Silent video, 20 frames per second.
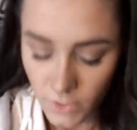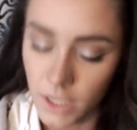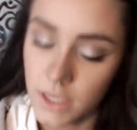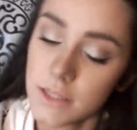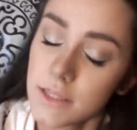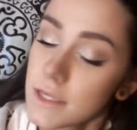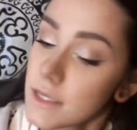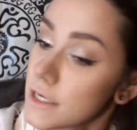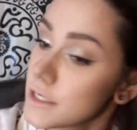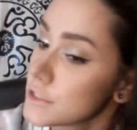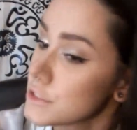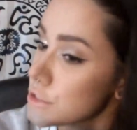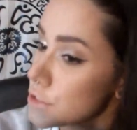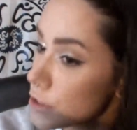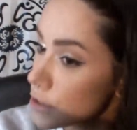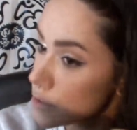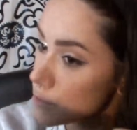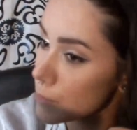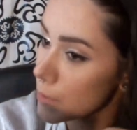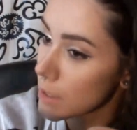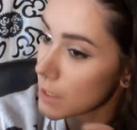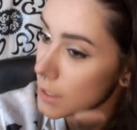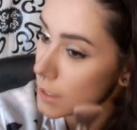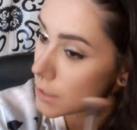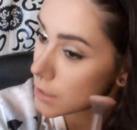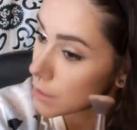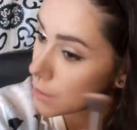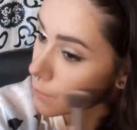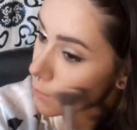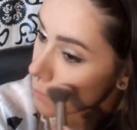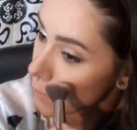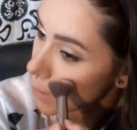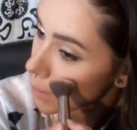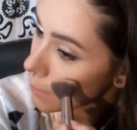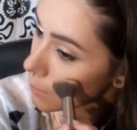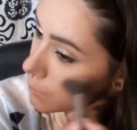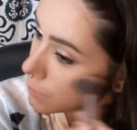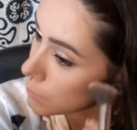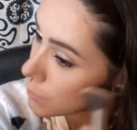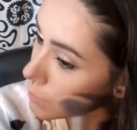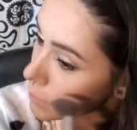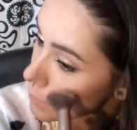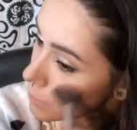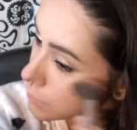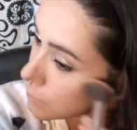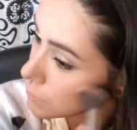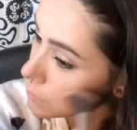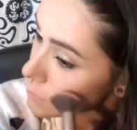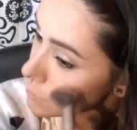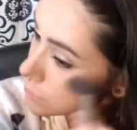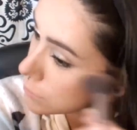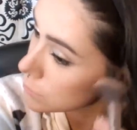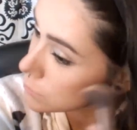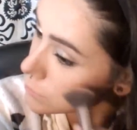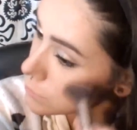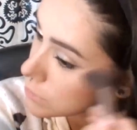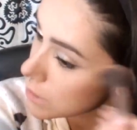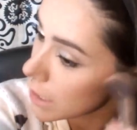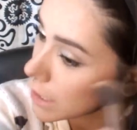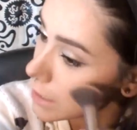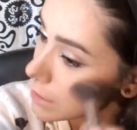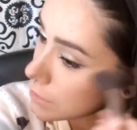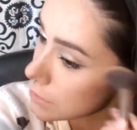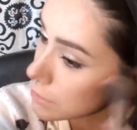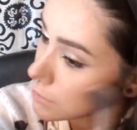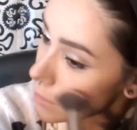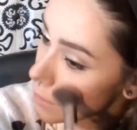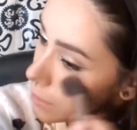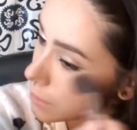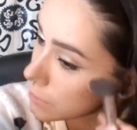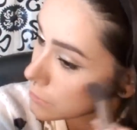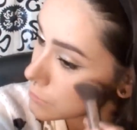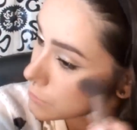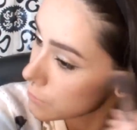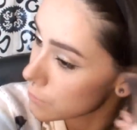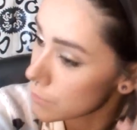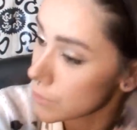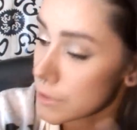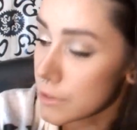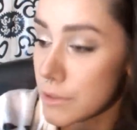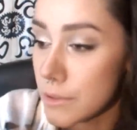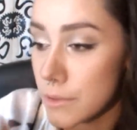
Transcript: And then I just put it like right along the side of the contour.